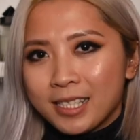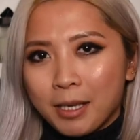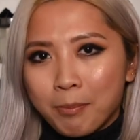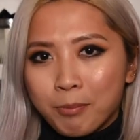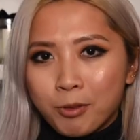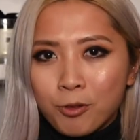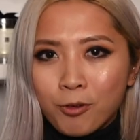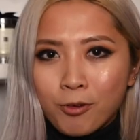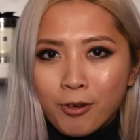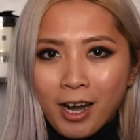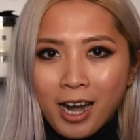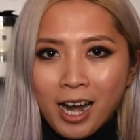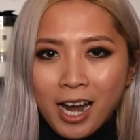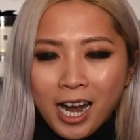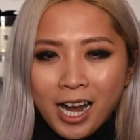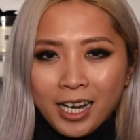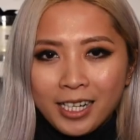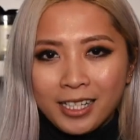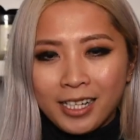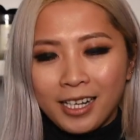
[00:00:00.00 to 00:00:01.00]

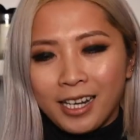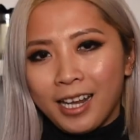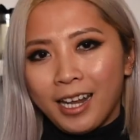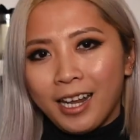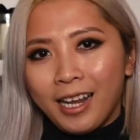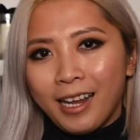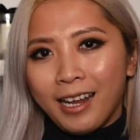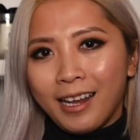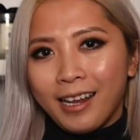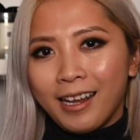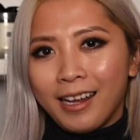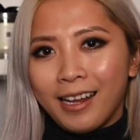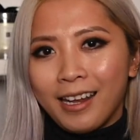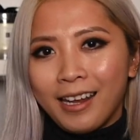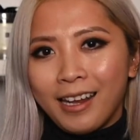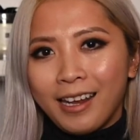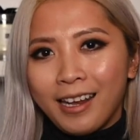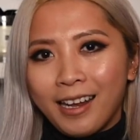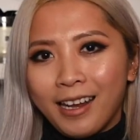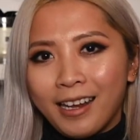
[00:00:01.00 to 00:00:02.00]
subscribe
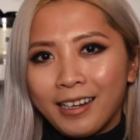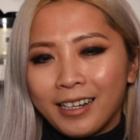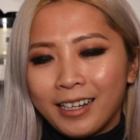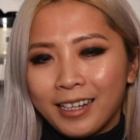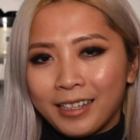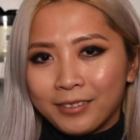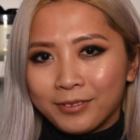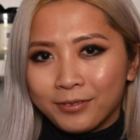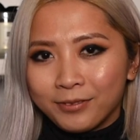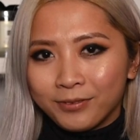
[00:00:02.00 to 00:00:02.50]
and